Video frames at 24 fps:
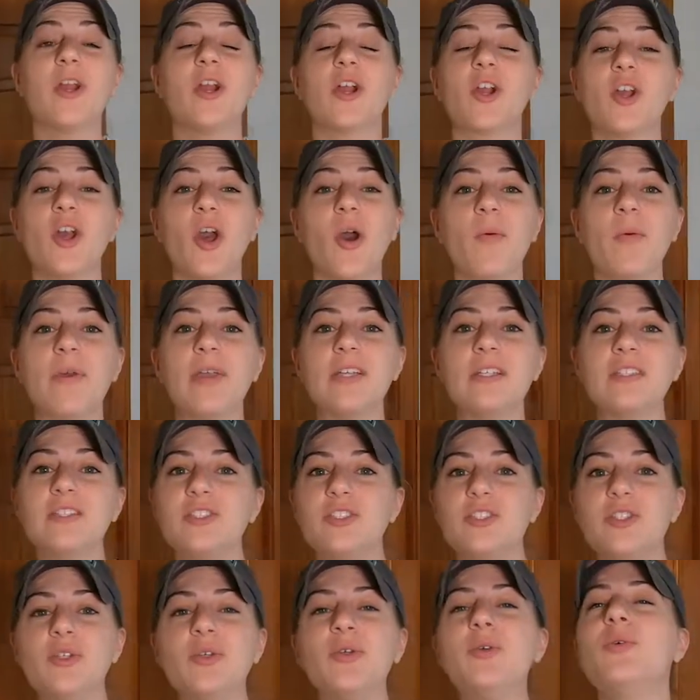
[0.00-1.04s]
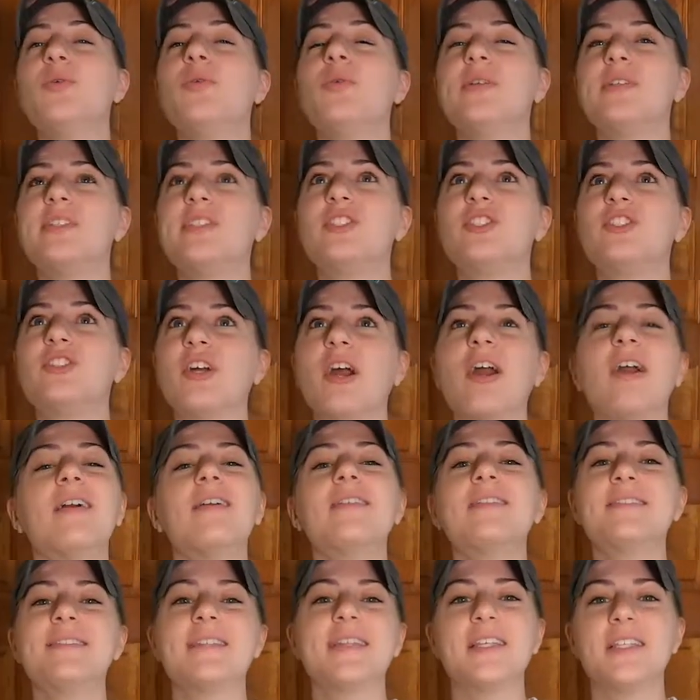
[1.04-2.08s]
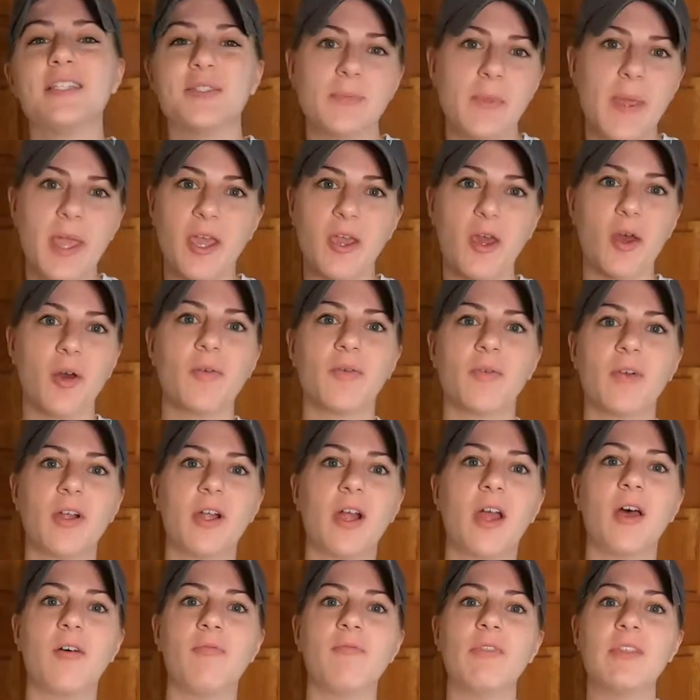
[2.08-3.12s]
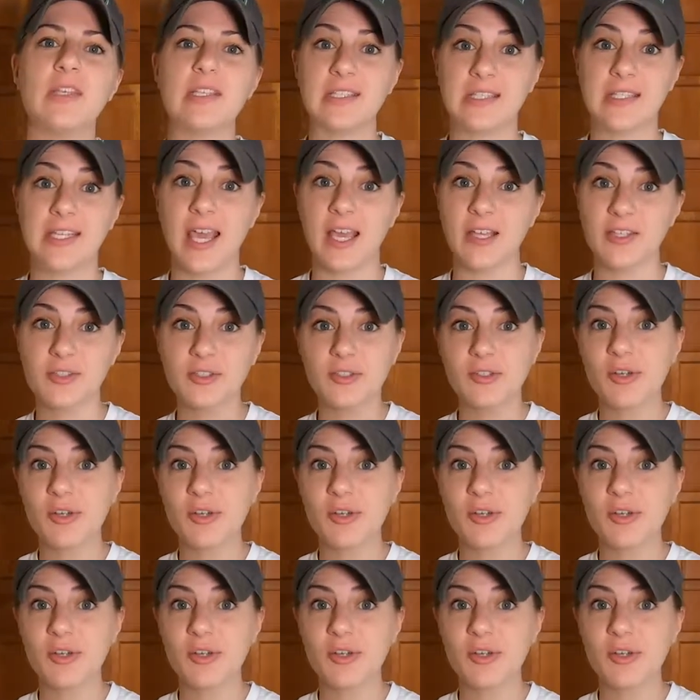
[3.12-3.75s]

are going to start this makeover of this guest